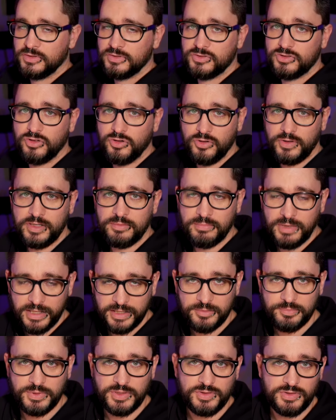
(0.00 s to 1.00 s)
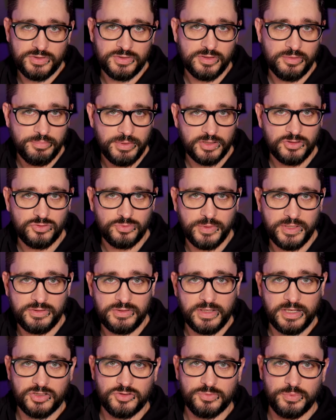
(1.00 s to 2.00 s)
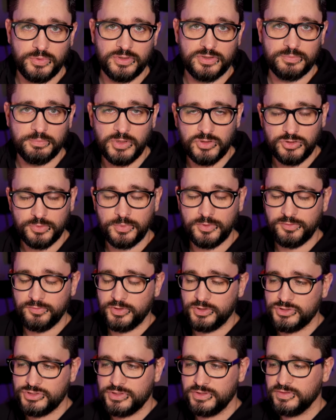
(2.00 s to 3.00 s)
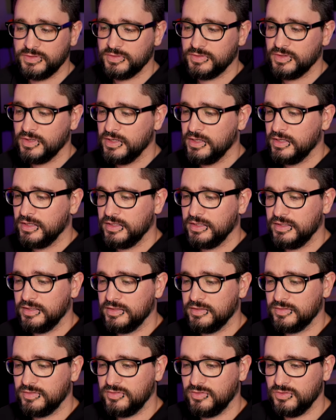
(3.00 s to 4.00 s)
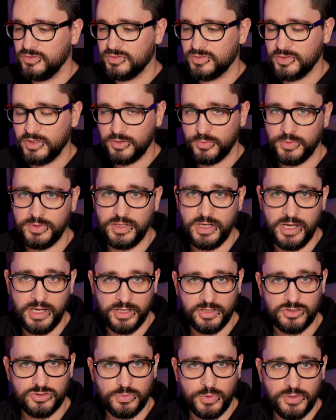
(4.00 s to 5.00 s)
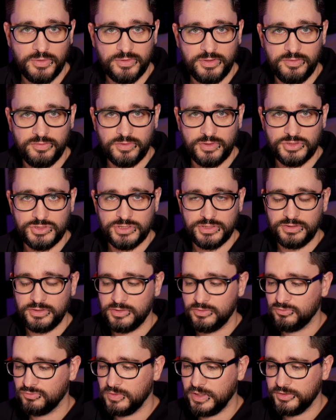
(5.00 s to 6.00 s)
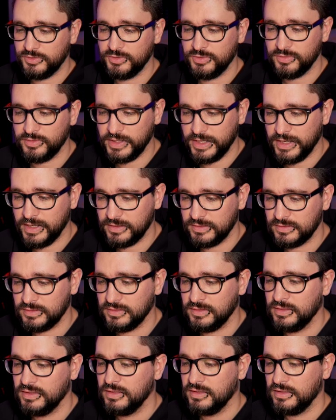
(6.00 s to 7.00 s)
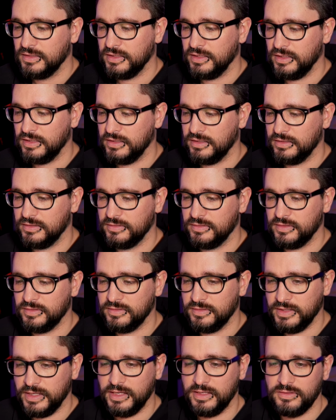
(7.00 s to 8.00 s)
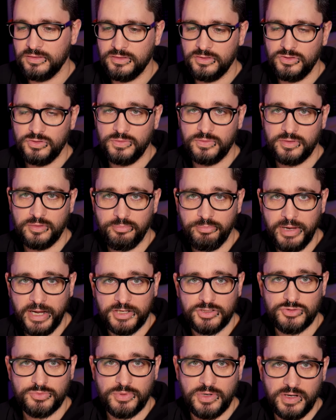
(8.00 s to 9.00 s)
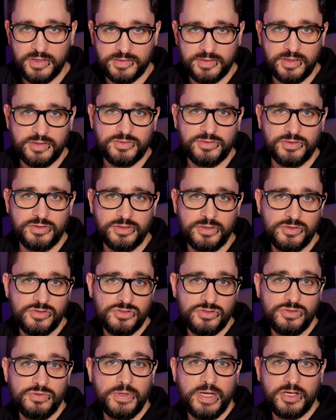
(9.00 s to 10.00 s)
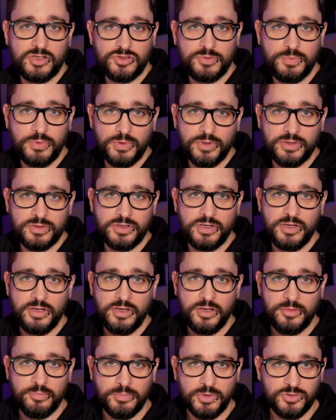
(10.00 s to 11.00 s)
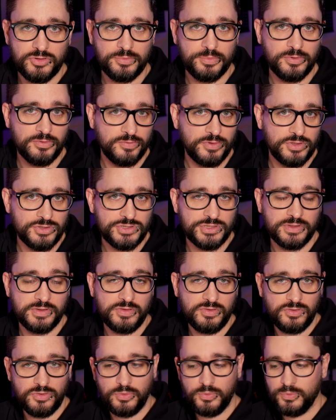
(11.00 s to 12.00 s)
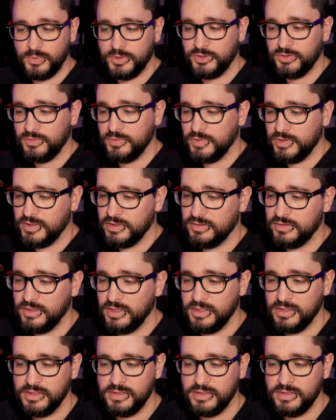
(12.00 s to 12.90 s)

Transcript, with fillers: So in my opinion, the best way to export multiple versions is to start with the highest quality version, render that, and then use the batch processor to export multiple versions. So whether you need